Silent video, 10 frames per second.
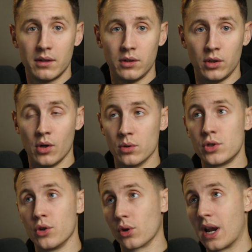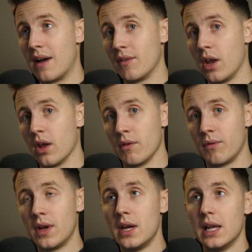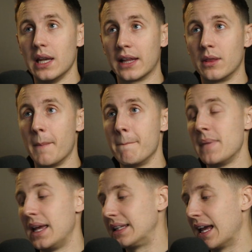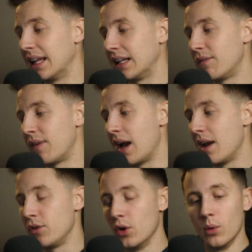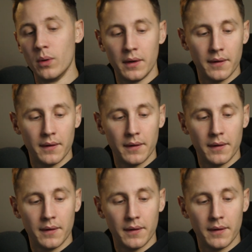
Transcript: you know, so you're gonna have a lot of in 1095, you know,